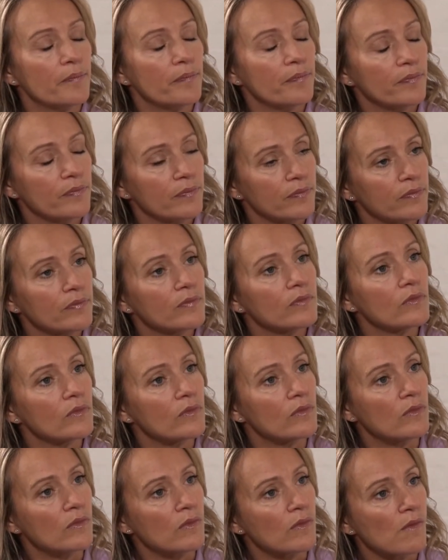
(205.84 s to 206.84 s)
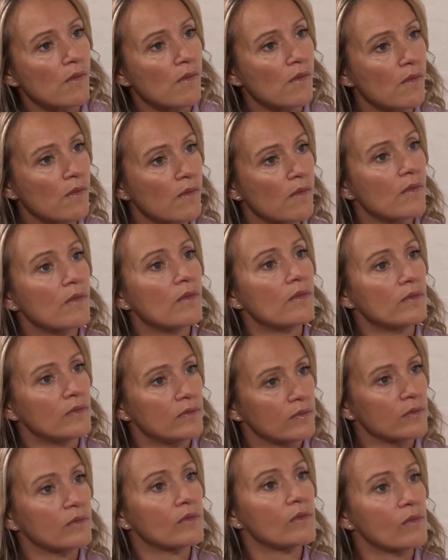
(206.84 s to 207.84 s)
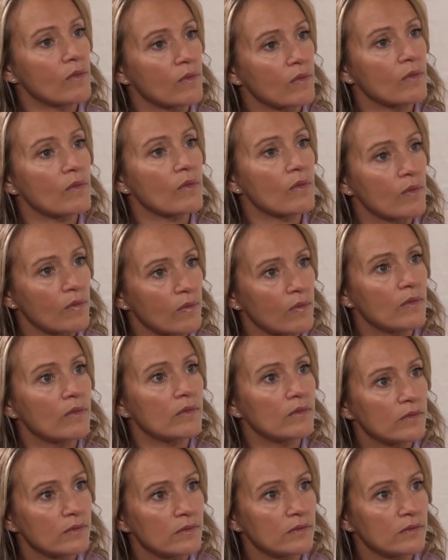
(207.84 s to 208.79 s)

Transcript: Maybe our turnover's under $1